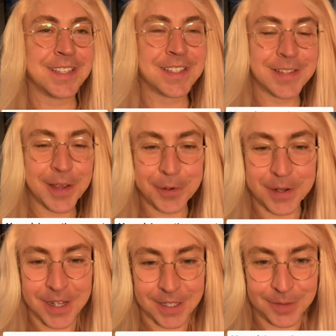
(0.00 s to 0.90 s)

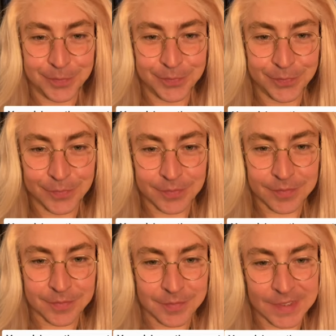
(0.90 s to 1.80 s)
So
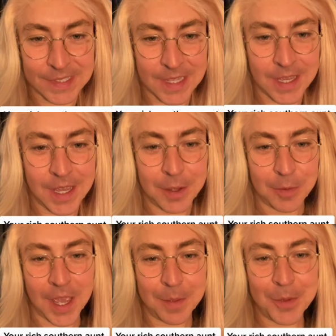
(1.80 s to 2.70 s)
he
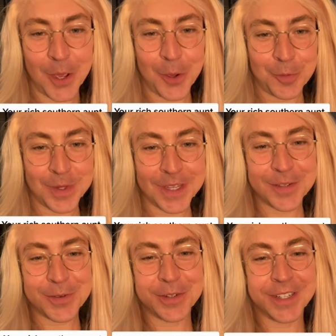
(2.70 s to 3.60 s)
came home
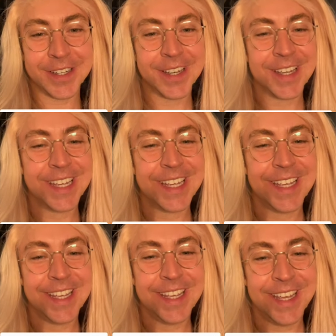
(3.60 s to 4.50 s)
yesterday,
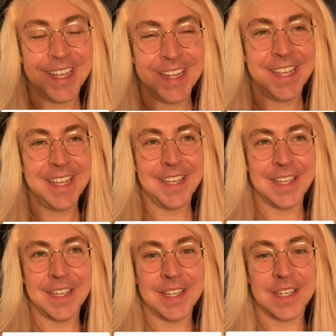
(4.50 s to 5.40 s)
and he